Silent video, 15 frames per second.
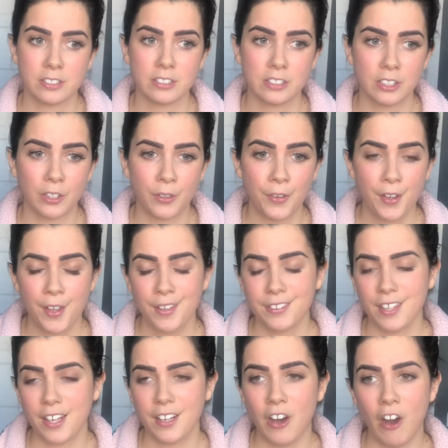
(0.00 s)
So
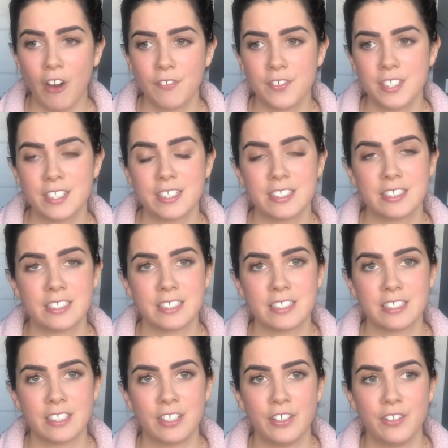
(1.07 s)
that often consists
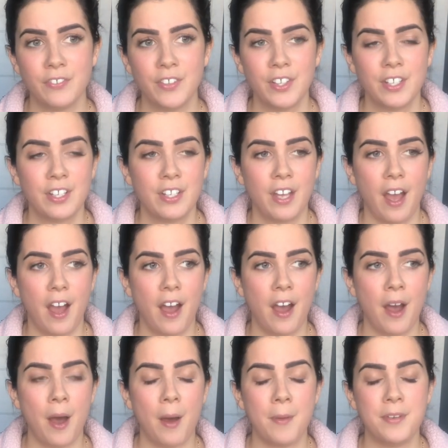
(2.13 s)
of
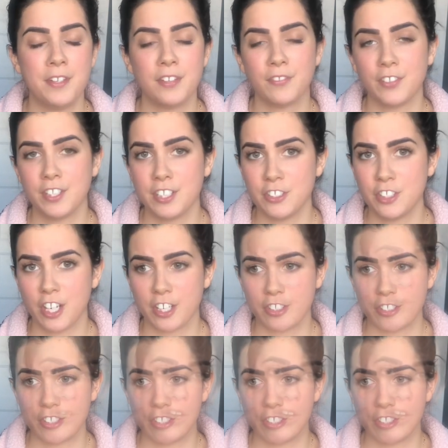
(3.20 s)
different injections.